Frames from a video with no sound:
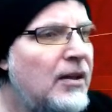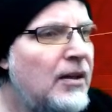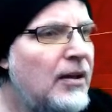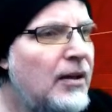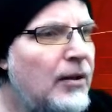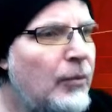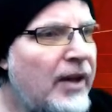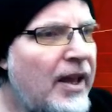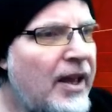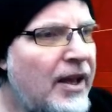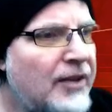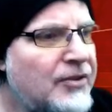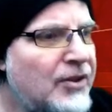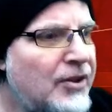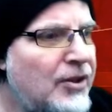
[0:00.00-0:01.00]
when I
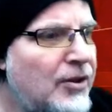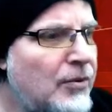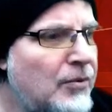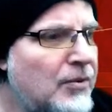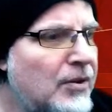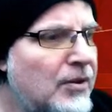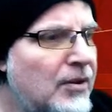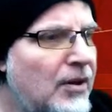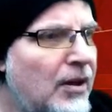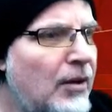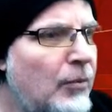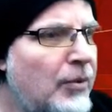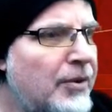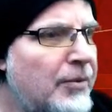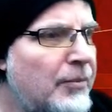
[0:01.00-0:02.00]
execute
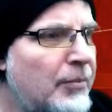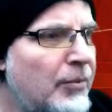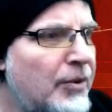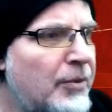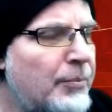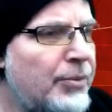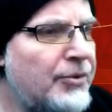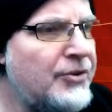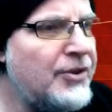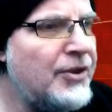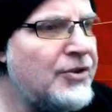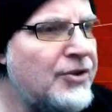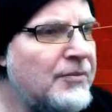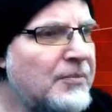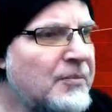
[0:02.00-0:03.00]
with
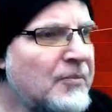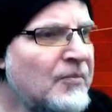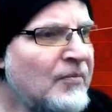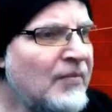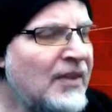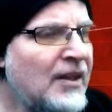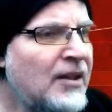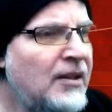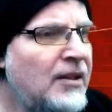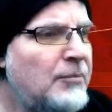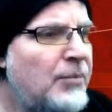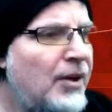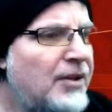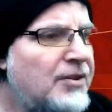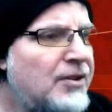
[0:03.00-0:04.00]
precision. But